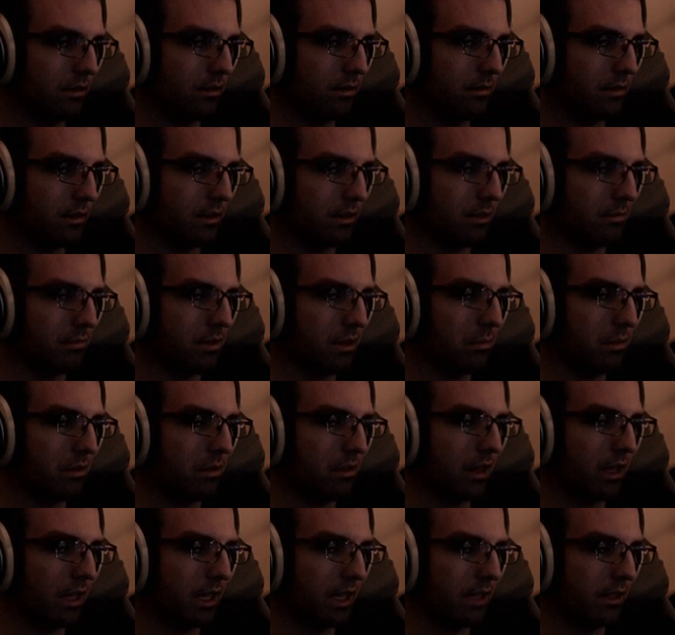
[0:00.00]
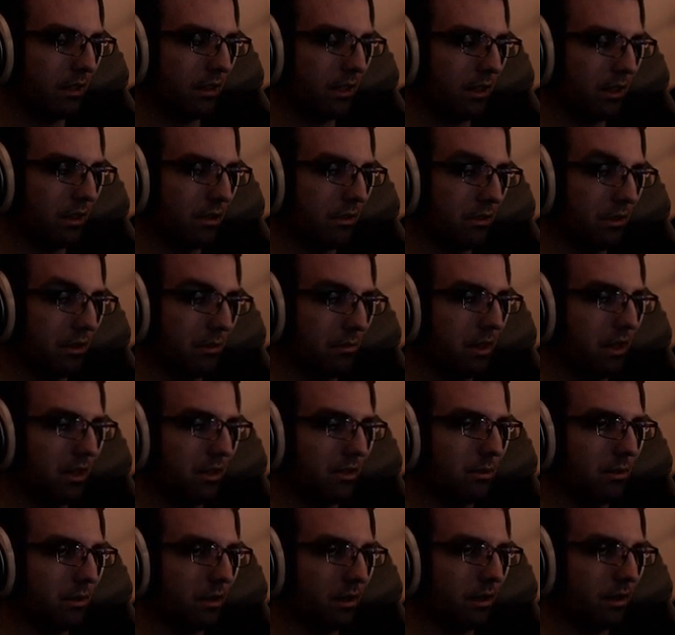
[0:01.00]
But some people think it's like the
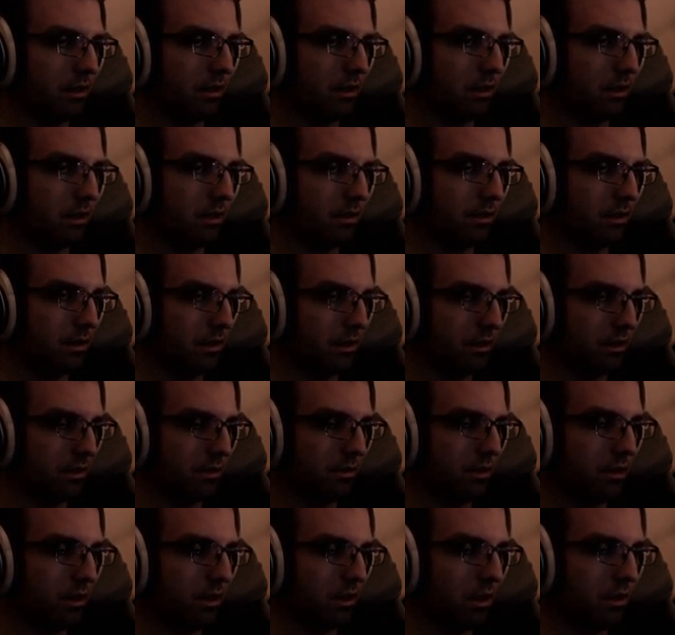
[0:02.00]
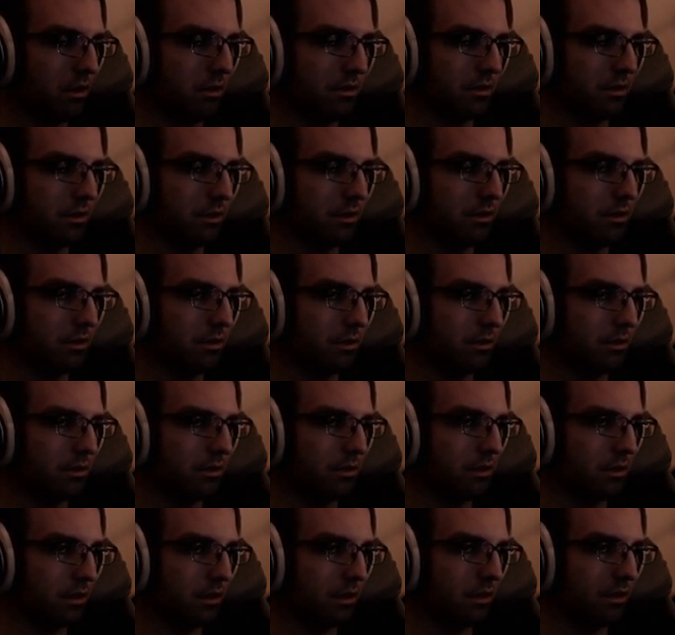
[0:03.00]
best way, you know, so they just like overload you with
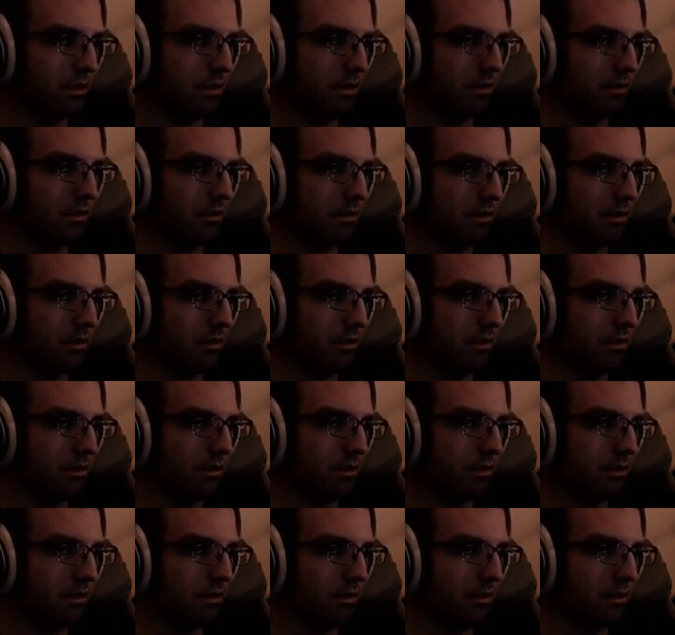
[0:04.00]
shit,